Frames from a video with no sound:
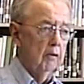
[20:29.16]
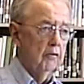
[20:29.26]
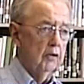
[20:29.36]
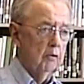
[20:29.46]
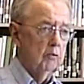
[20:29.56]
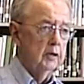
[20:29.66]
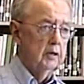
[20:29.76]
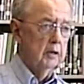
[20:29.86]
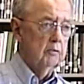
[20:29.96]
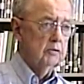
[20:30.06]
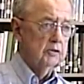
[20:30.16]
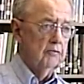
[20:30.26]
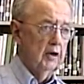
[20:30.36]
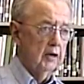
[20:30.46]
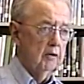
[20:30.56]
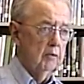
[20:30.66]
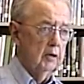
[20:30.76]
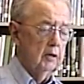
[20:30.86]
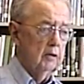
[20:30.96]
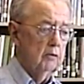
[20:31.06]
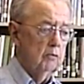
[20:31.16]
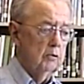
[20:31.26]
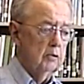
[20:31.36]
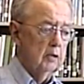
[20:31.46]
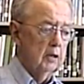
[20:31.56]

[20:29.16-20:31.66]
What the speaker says: thing we did, was evacuating the wounded,